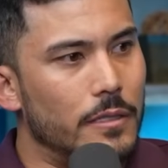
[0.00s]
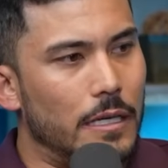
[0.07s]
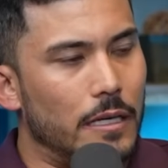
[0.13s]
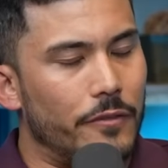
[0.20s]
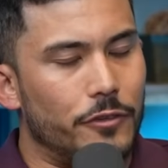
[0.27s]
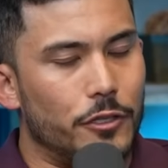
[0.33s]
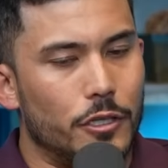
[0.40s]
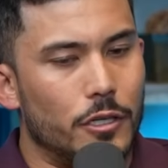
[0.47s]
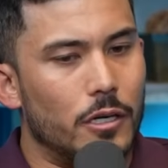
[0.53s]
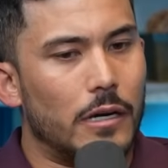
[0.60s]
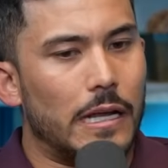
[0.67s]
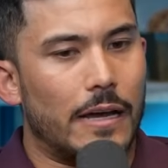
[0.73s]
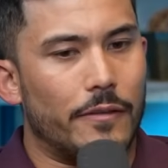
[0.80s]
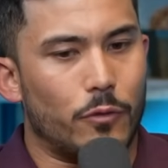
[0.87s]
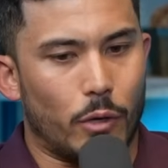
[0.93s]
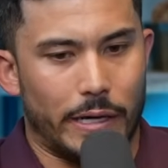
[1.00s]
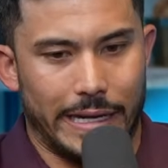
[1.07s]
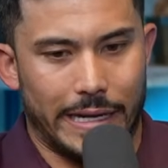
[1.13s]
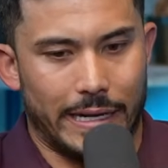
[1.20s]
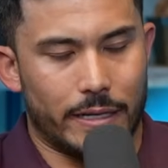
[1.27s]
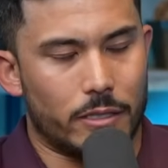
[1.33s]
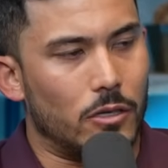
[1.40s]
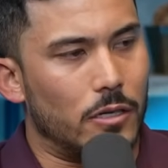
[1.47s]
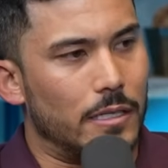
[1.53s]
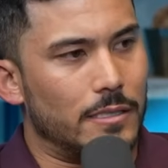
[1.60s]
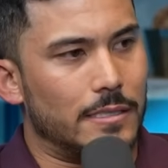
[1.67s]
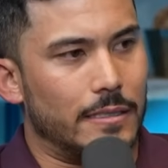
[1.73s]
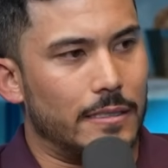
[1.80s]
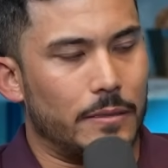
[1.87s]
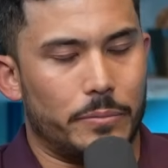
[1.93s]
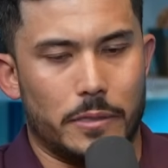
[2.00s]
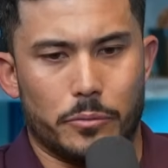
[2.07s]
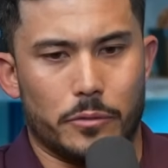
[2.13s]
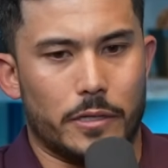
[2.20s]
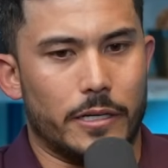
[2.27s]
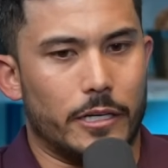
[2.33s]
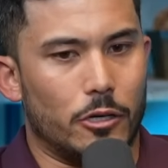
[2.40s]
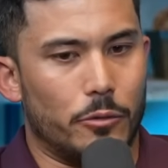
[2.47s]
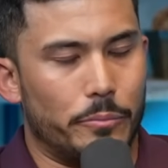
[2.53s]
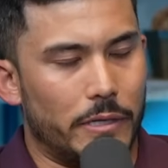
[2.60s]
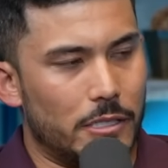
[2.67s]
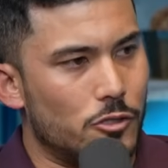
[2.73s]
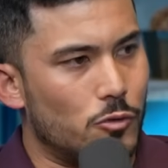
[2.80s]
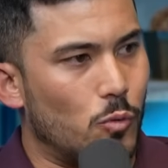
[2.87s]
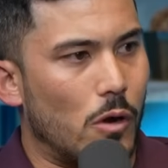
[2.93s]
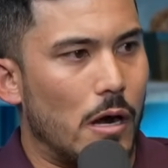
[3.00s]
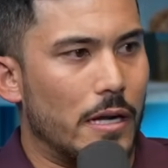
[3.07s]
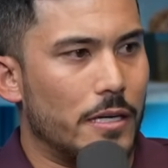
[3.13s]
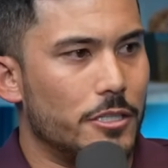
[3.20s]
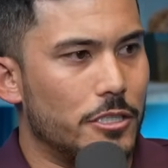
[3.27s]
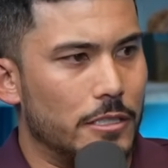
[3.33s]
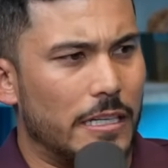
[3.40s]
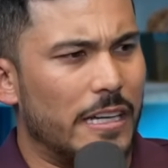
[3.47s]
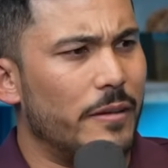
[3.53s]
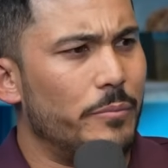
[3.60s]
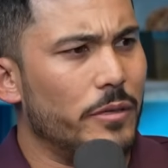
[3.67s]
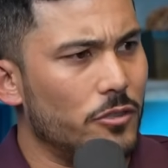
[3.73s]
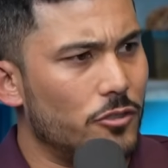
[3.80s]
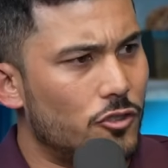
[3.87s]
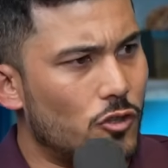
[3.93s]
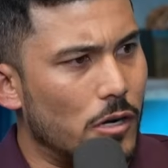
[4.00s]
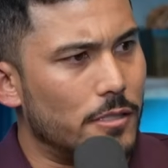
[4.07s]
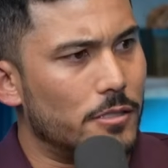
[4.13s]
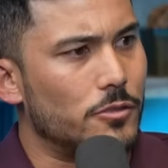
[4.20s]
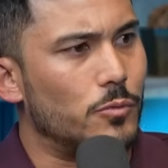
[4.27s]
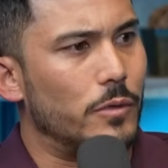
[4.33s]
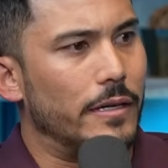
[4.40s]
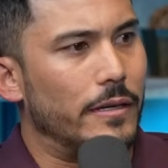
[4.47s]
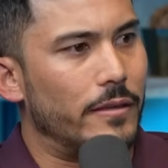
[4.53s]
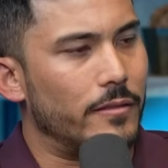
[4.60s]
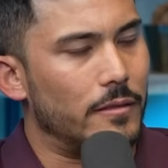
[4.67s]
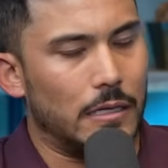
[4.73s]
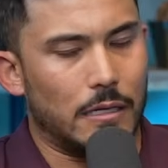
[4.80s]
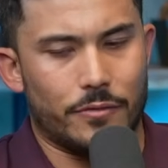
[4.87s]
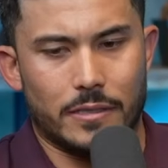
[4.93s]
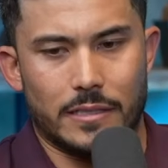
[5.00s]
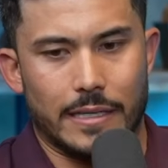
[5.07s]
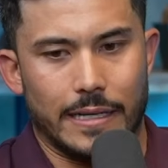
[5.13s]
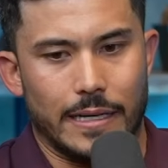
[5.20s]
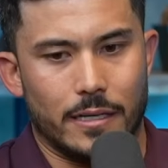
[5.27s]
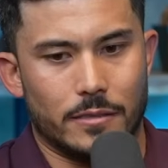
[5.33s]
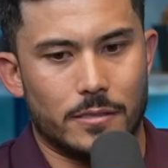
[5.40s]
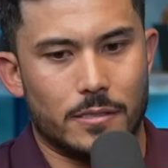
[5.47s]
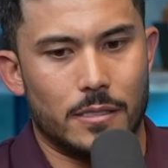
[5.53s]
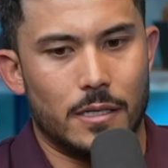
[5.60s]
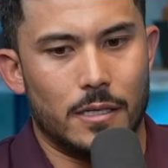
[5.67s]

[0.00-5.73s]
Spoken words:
If you don't have organic content that people can go binge watch and build trust with and everything else,